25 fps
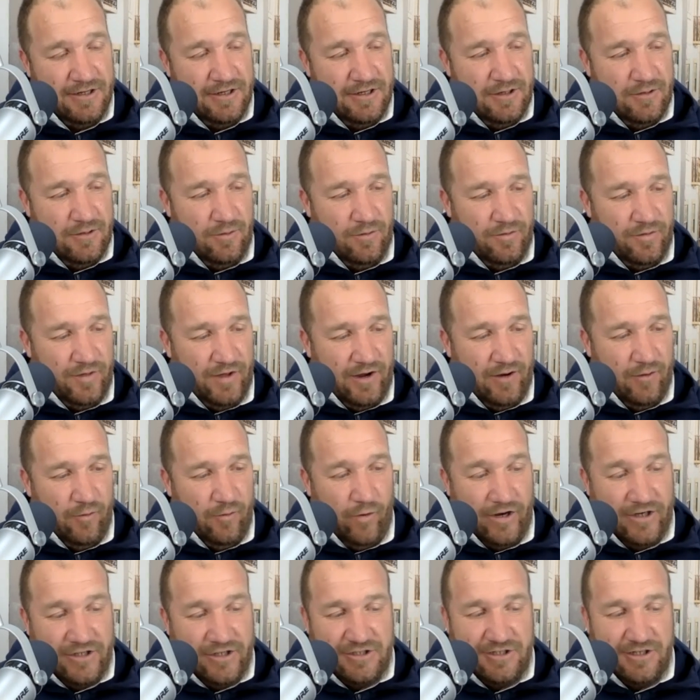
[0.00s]
with our
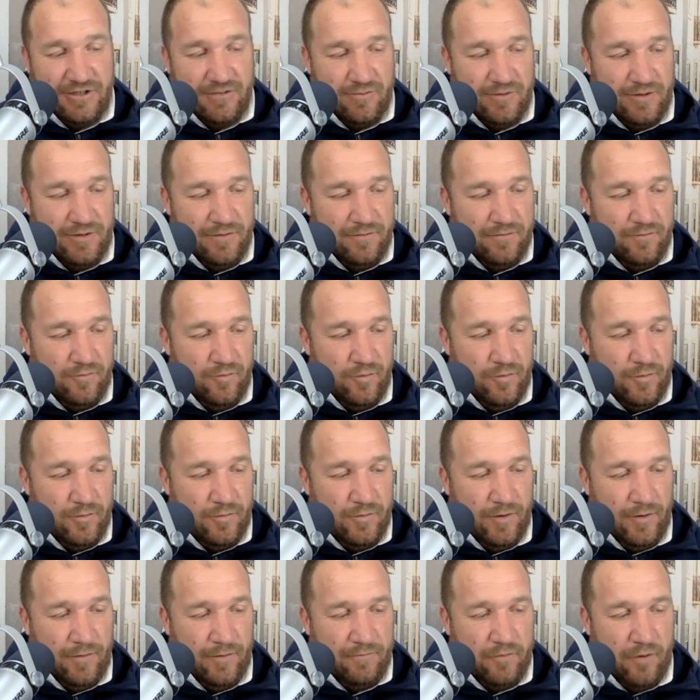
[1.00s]
rush that we we
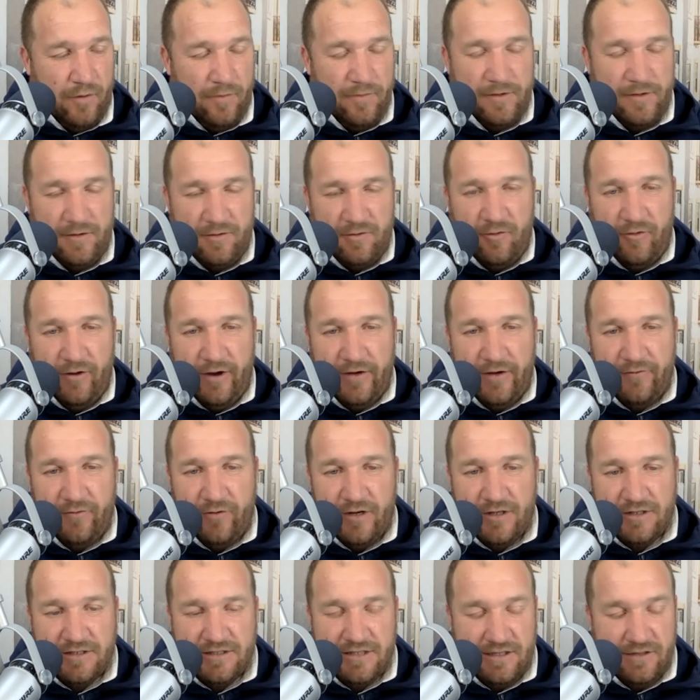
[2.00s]
probably create for
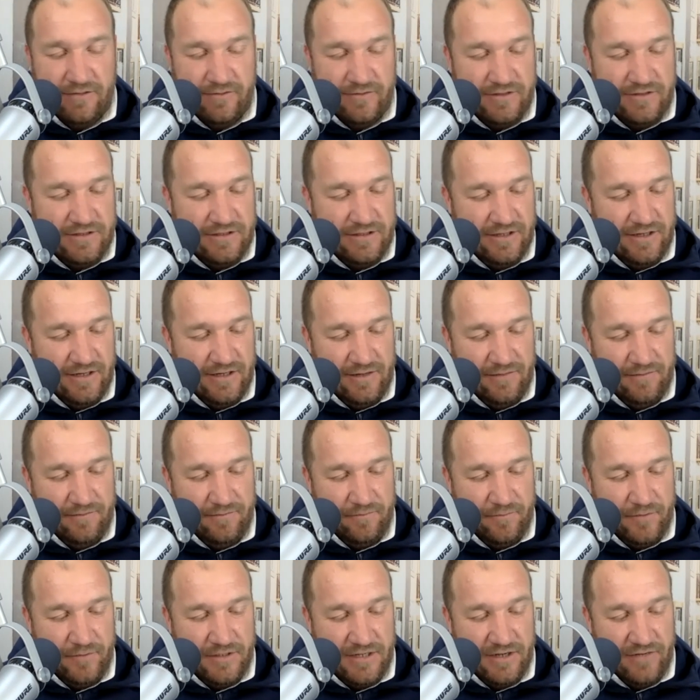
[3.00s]
ourselves. Um,
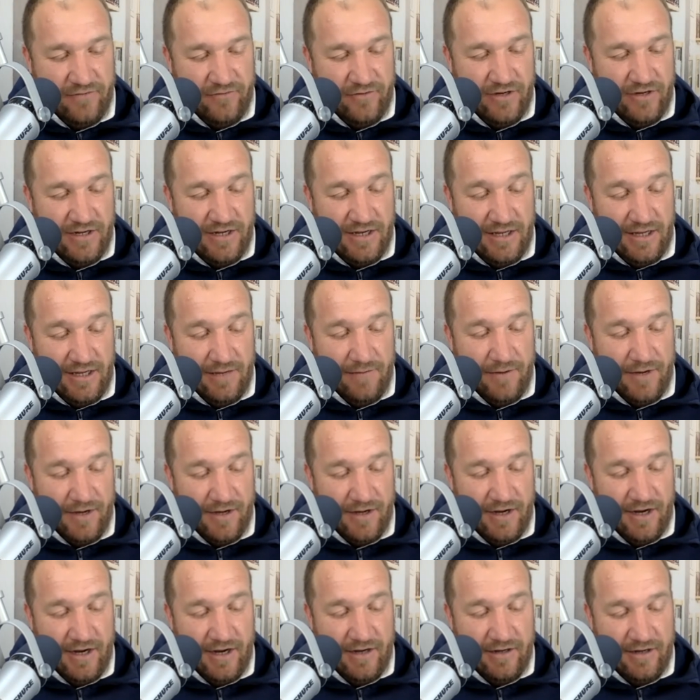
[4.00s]
but definitely him
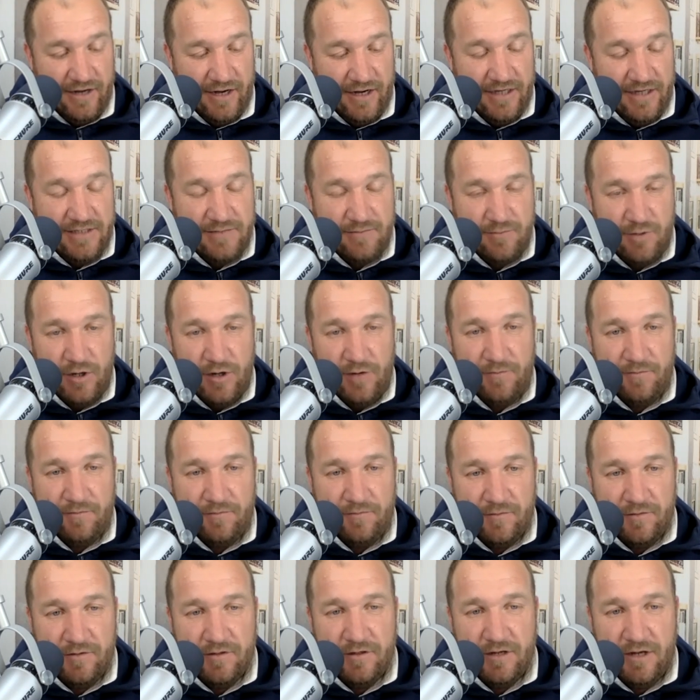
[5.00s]
and and and his
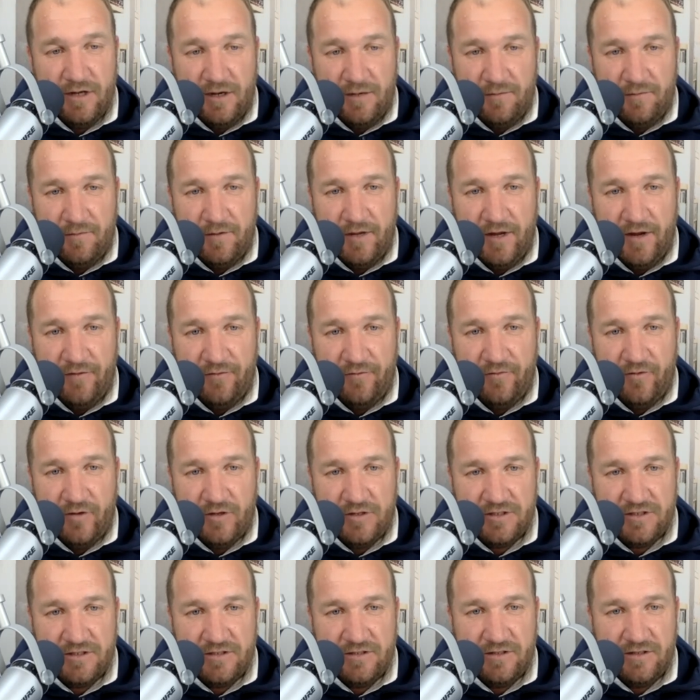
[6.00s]
mom um, have
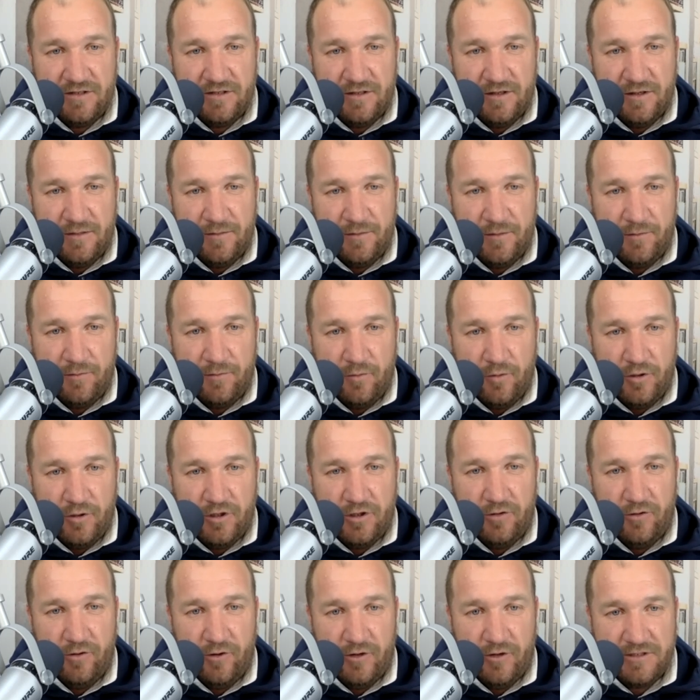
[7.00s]
fostered a, a, bit more
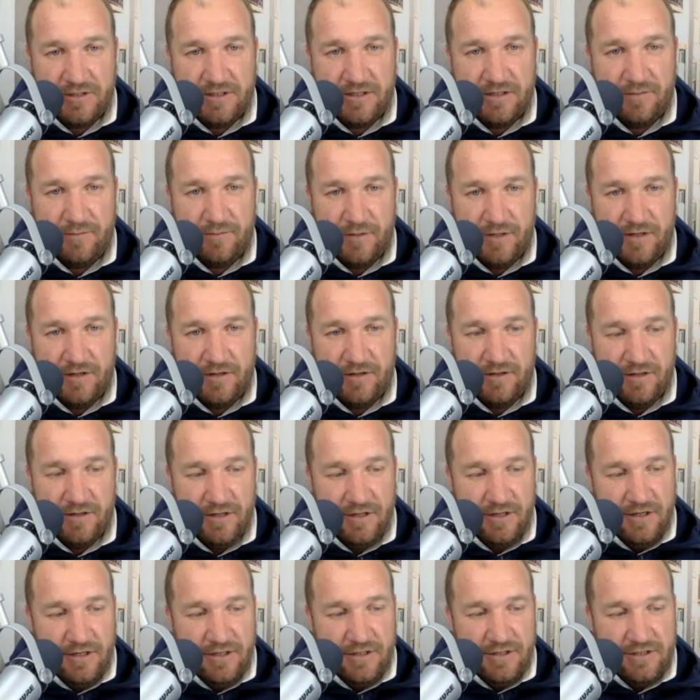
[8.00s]
curiosity in me and
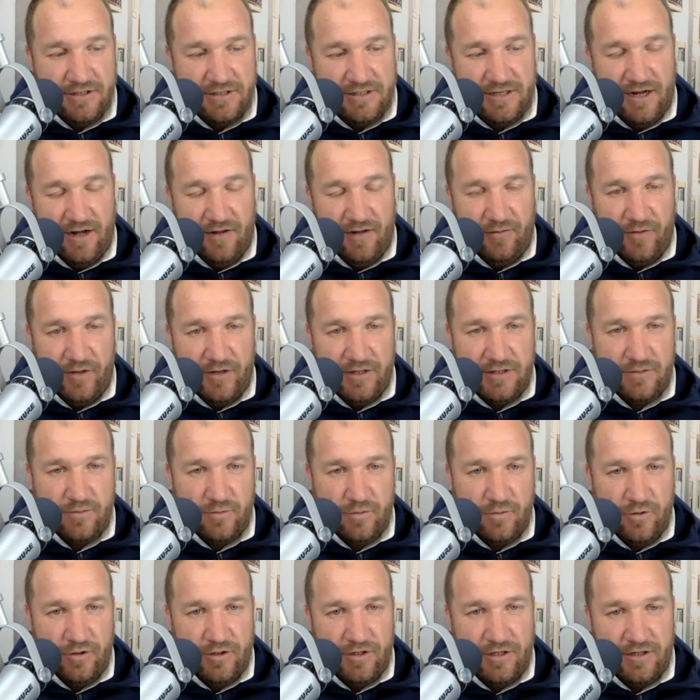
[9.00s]
just how things
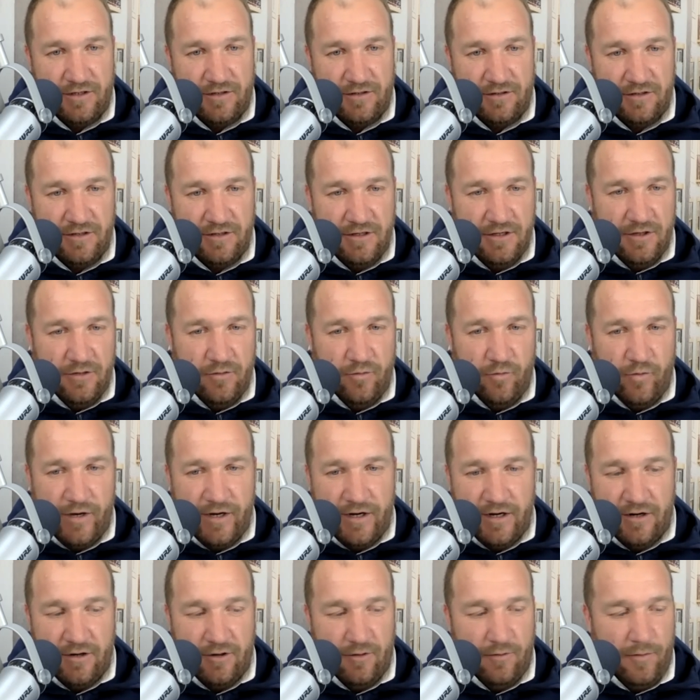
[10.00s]
work and read
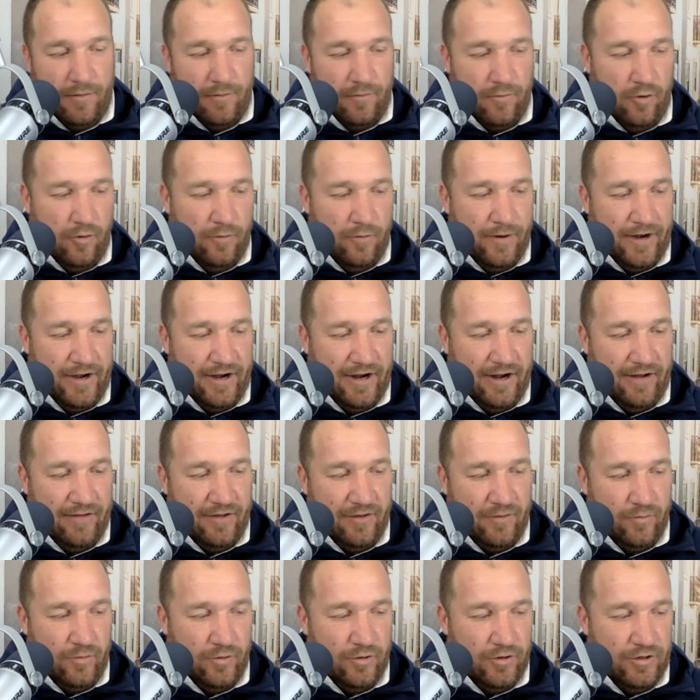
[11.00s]
a little bit more about how
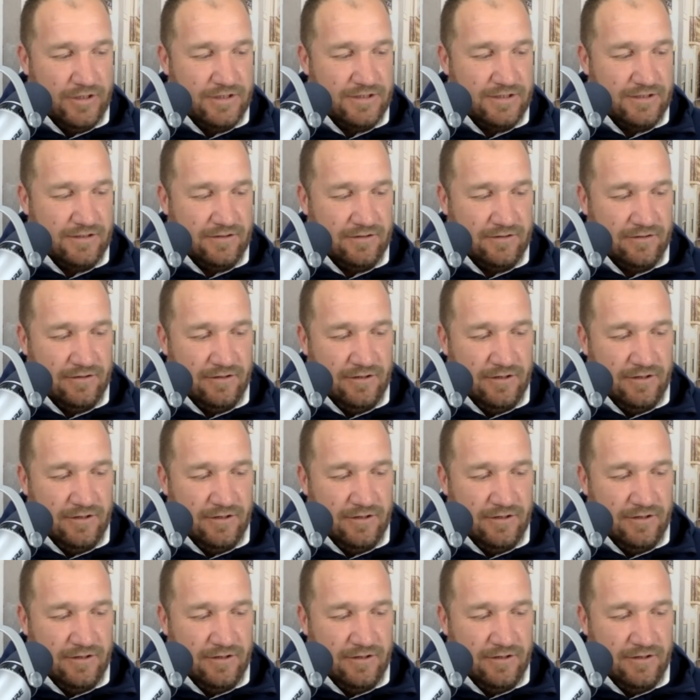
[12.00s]
that works and